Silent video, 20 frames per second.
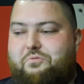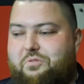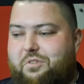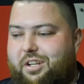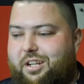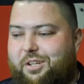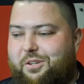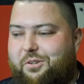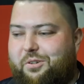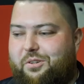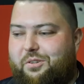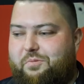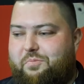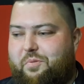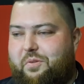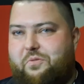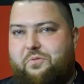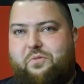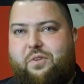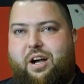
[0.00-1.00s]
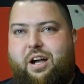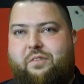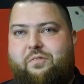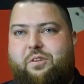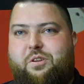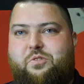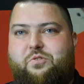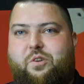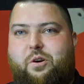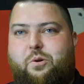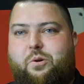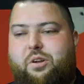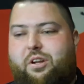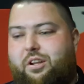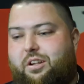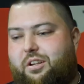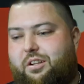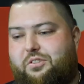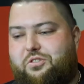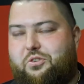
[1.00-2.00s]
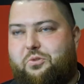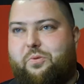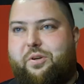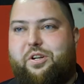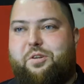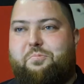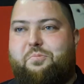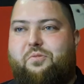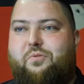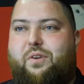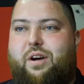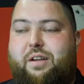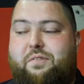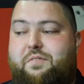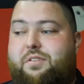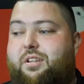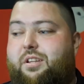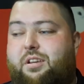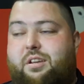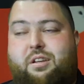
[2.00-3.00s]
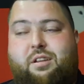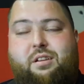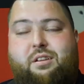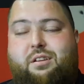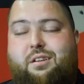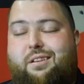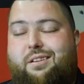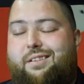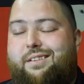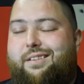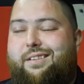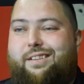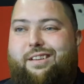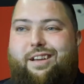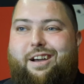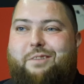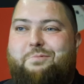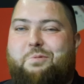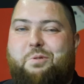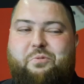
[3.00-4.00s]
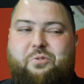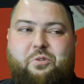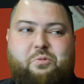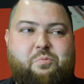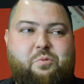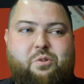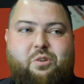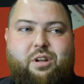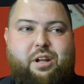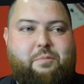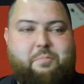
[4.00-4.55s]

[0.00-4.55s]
Really good. It's been 5 years without one, and to win number five today, I'm over the moon.